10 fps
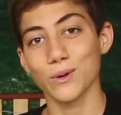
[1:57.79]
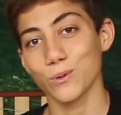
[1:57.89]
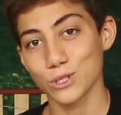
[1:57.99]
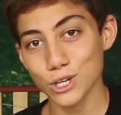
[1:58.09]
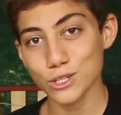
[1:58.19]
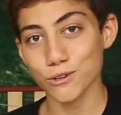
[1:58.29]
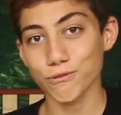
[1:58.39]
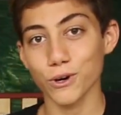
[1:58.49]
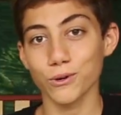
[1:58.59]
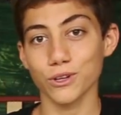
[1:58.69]
With just your
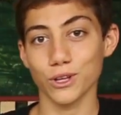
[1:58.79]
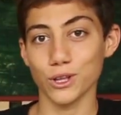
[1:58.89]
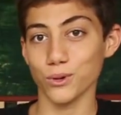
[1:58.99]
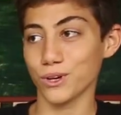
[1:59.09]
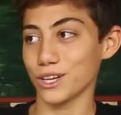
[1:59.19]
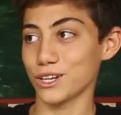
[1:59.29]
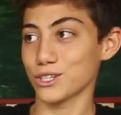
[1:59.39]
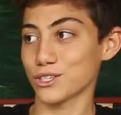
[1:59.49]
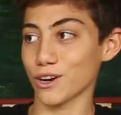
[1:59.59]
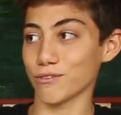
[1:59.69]
phone, you can
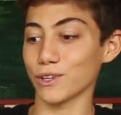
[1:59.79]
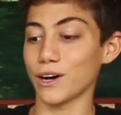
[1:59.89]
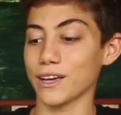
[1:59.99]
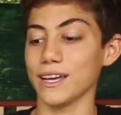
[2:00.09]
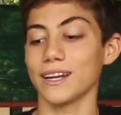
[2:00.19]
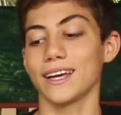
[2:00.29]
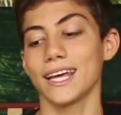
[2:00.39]
start vlogging.